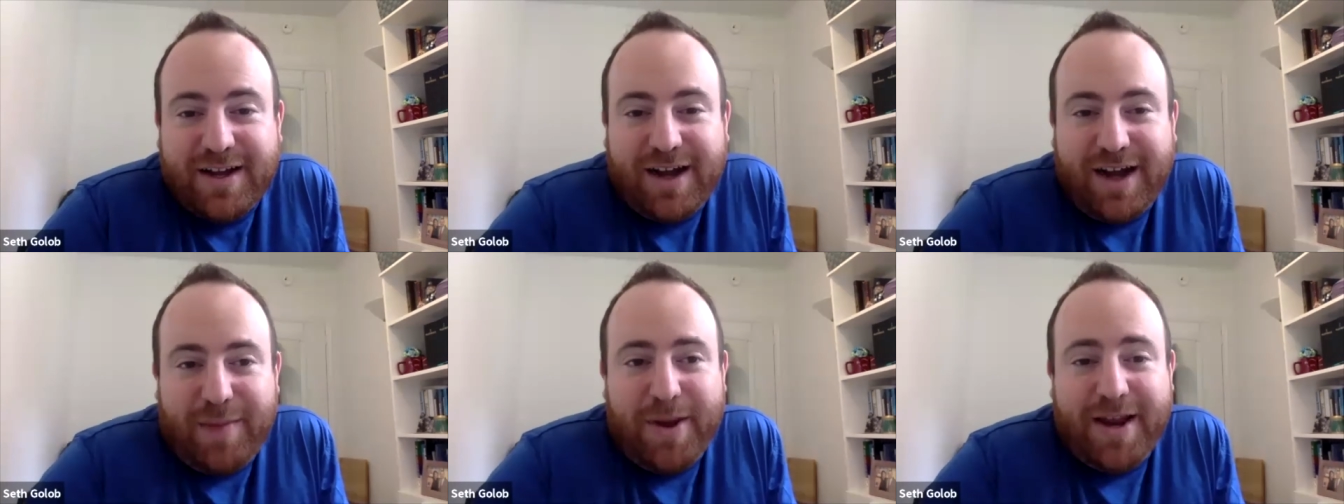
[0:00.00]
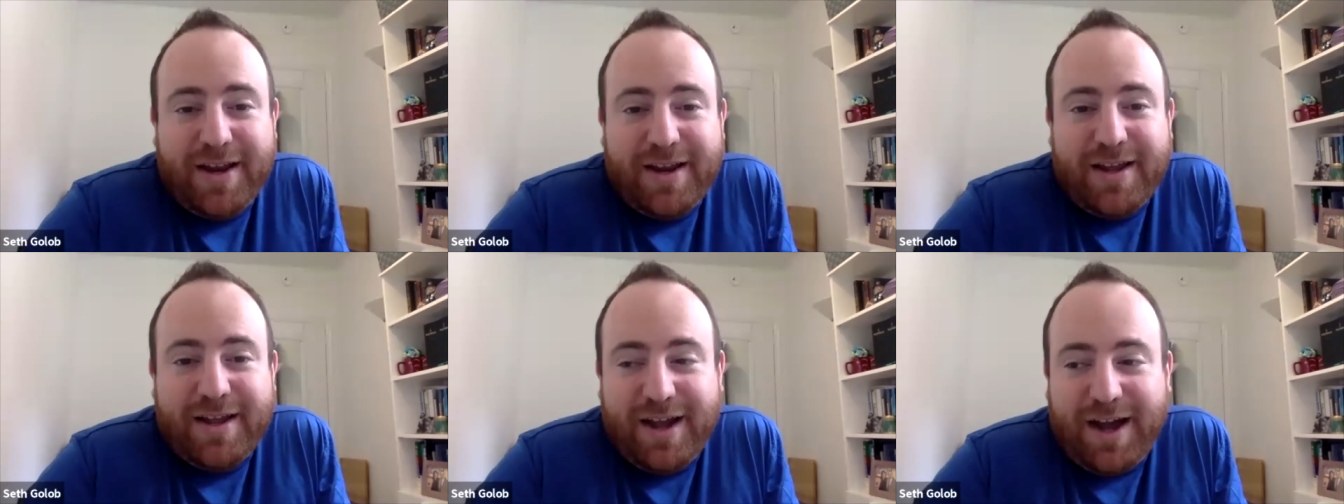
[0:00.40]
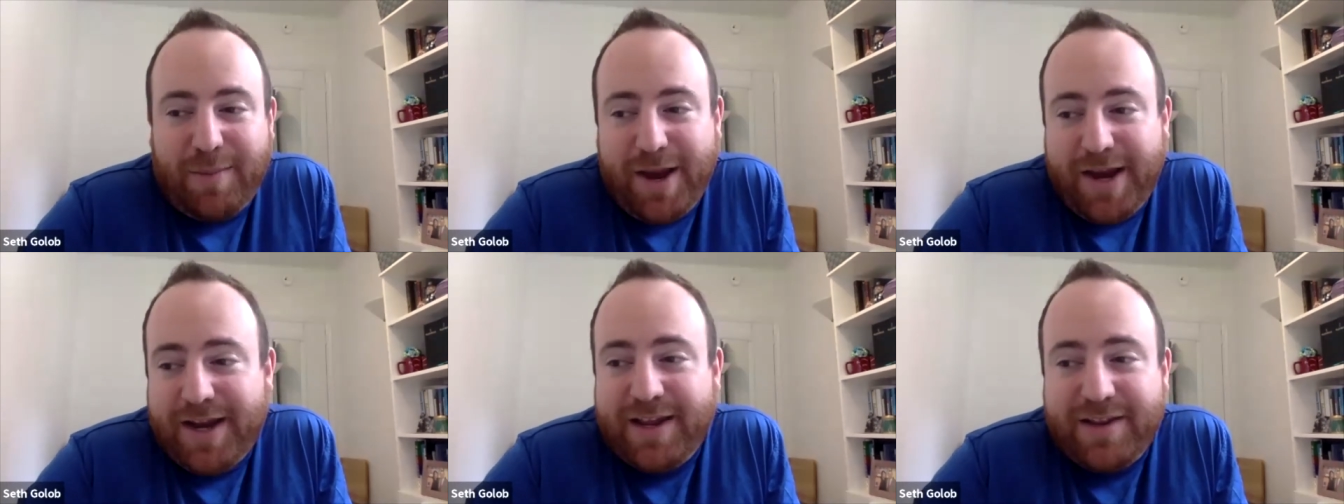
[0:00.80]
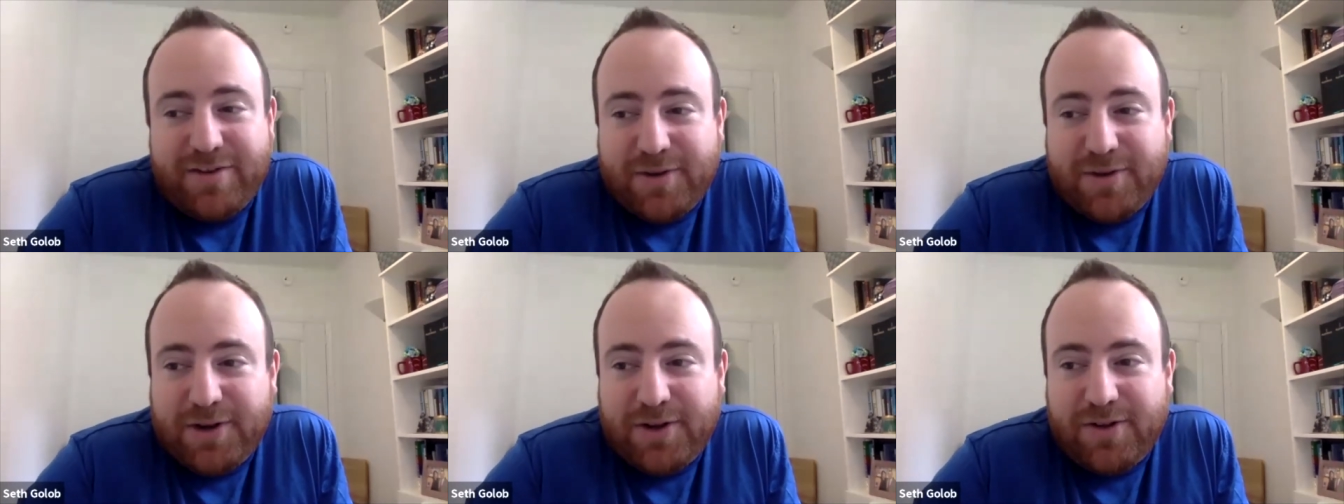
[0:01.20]
in, in
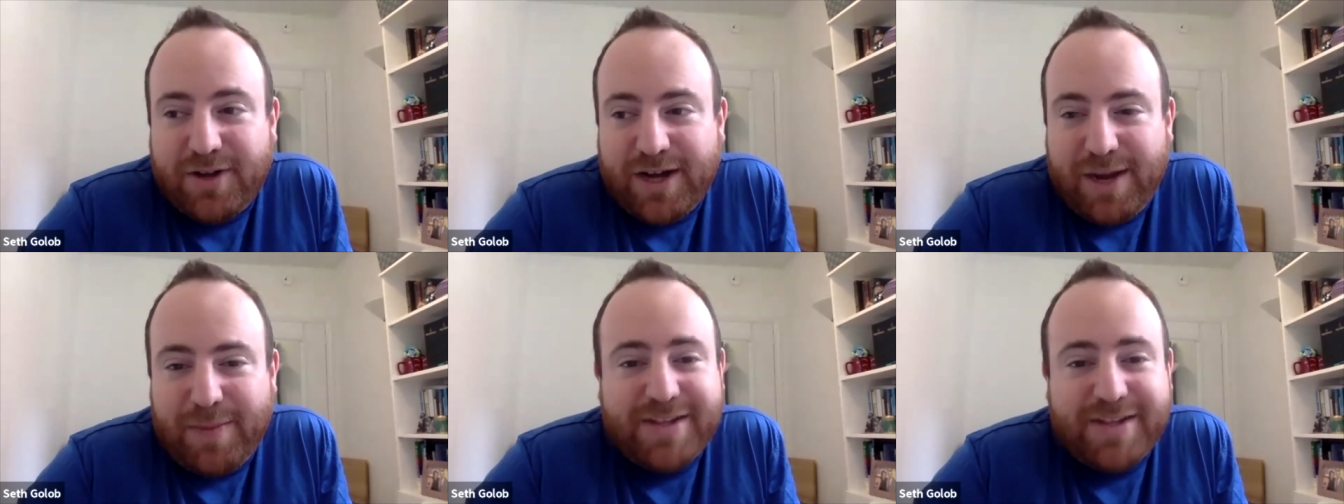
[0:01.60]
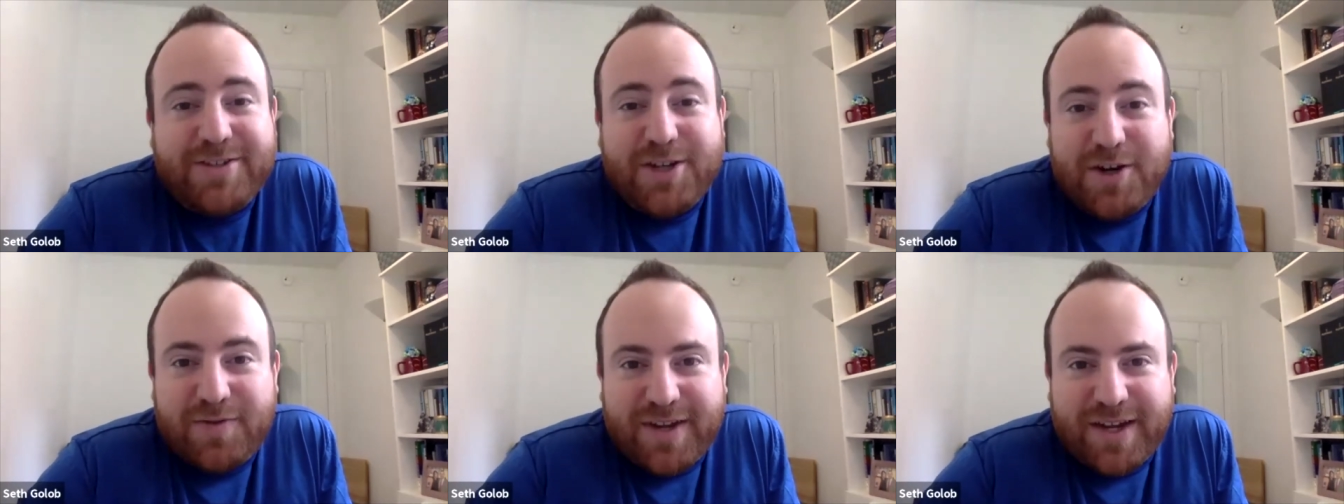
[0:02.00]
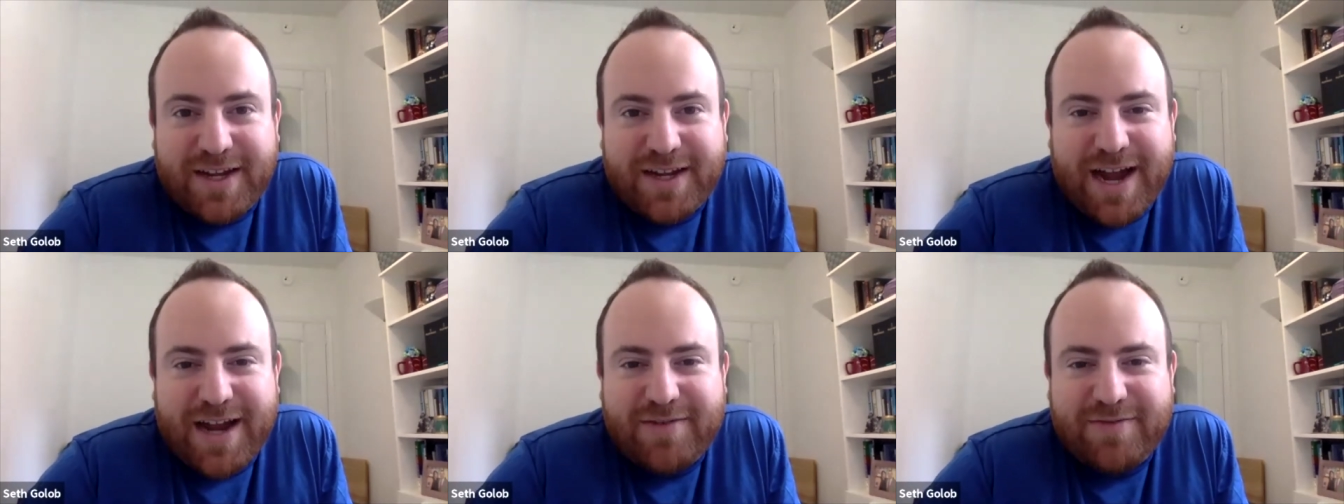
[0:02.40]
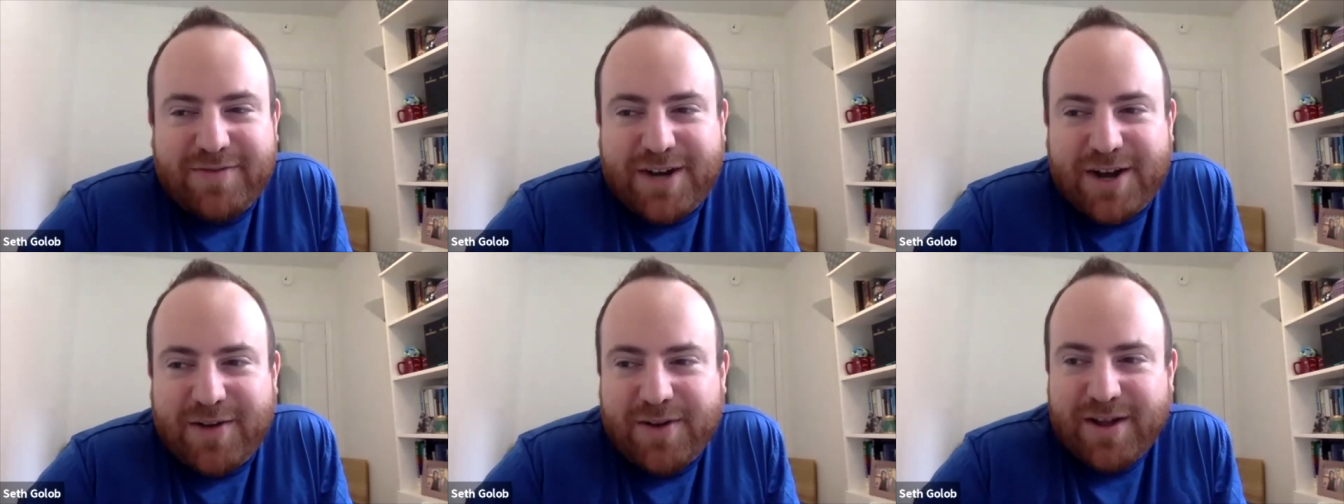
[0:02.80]
Israel and serving, and kind of
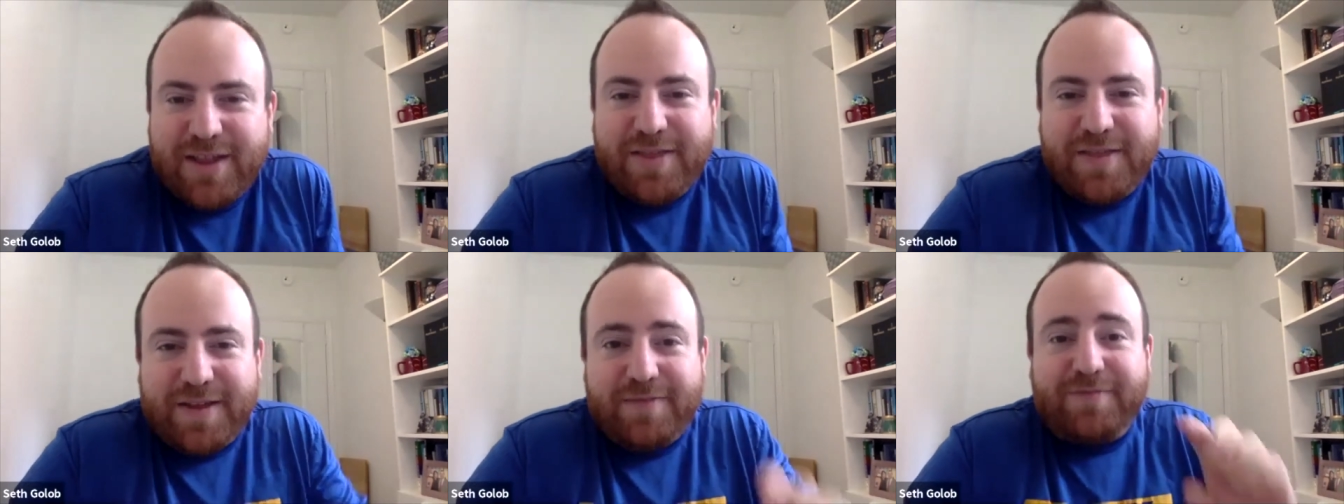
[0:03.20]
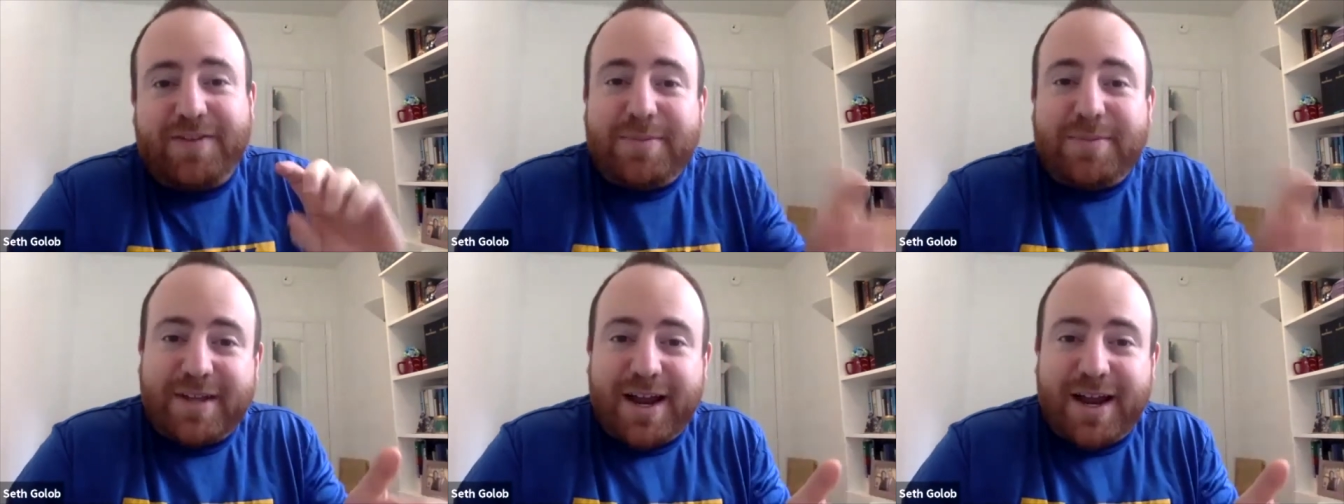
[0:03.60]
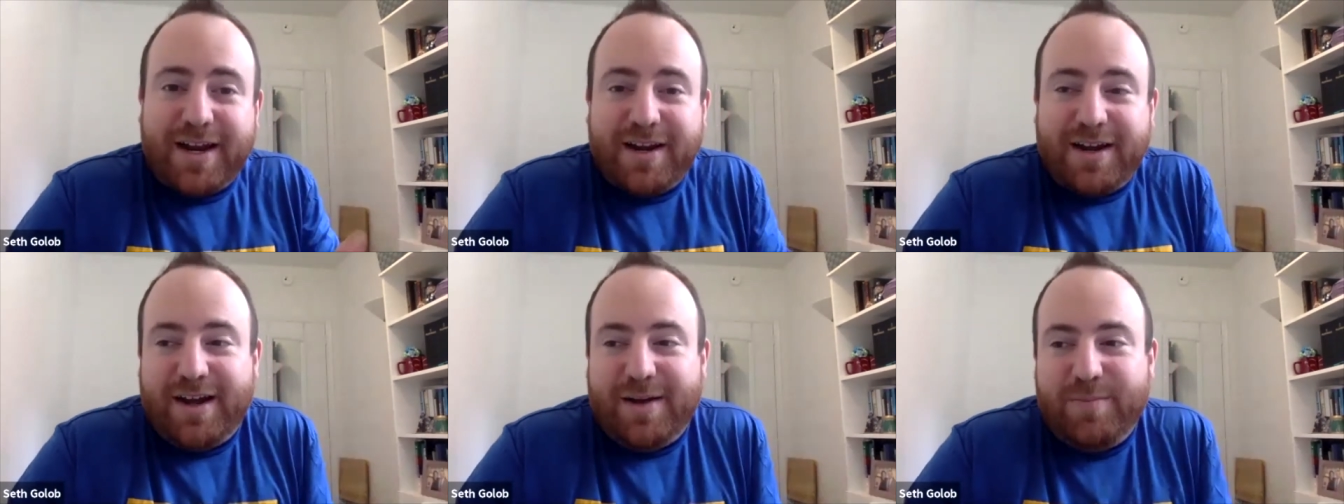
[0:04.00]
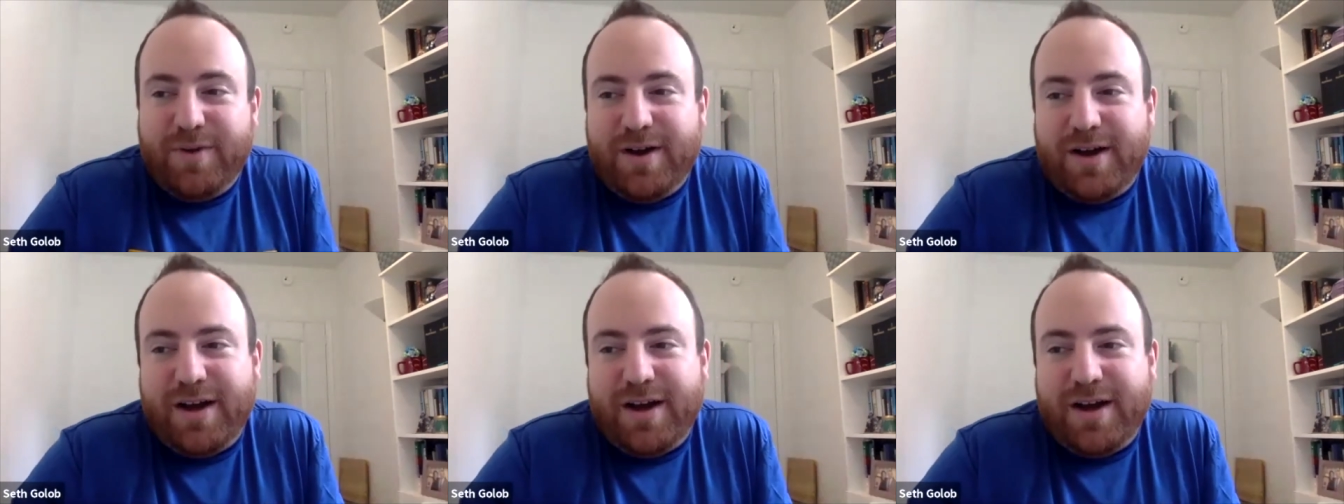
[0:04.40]
you know the flip side um,